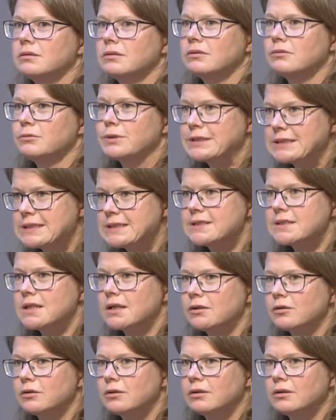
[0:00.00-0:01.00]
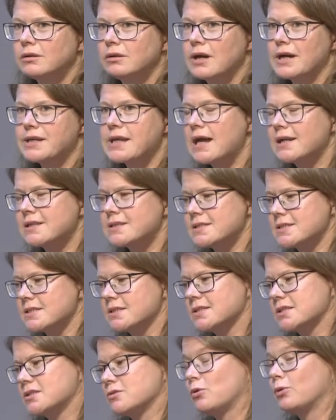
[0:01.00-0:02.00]
we did the
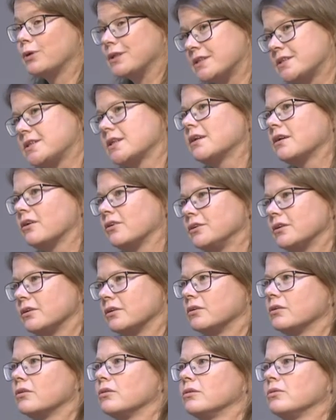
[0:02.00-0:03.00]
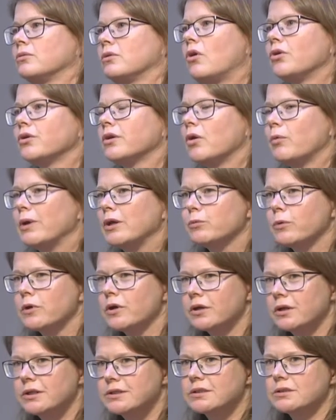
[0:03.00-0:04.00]
analysis, or it's still ongoing
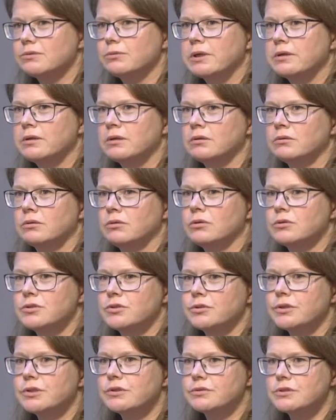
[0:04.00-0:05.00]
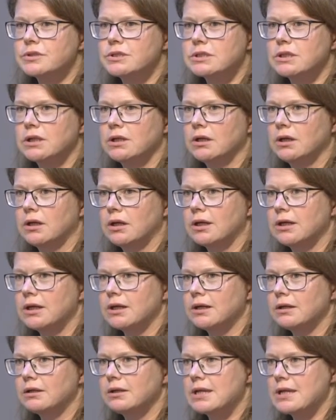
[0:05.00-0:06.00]
work, so we also used
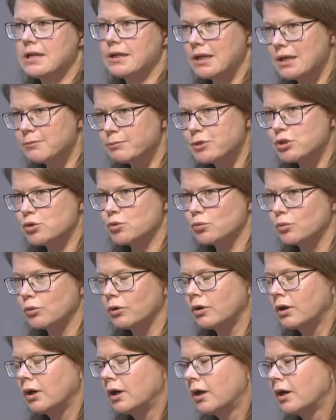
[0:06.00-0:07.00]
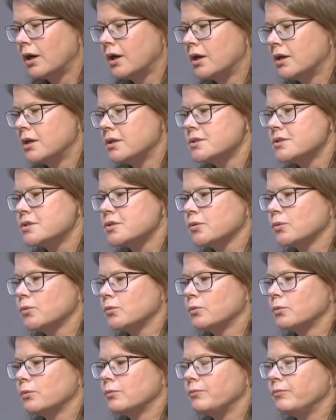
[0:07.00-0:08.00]
LEAP tool
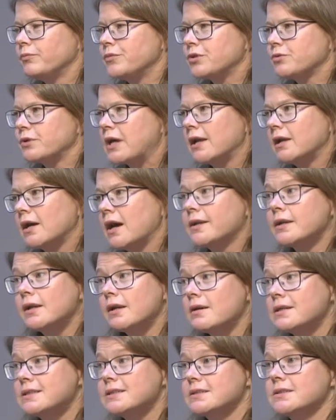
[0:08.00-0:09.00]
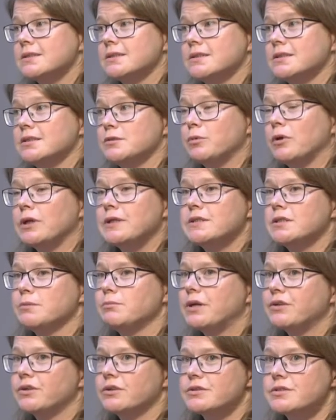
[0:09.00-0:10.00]
to, um, to analyze these policy
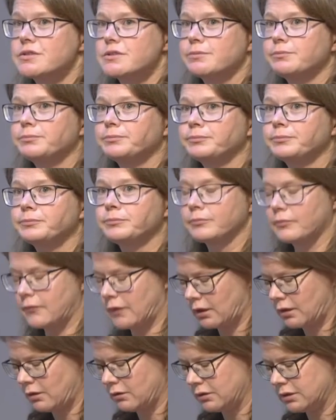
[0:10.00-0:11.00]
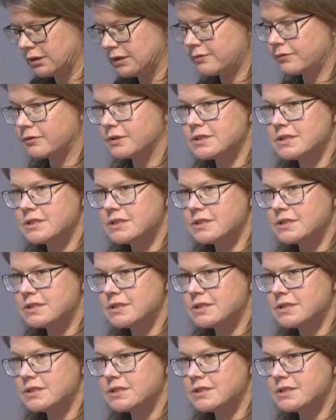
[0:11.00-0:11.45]
measures in different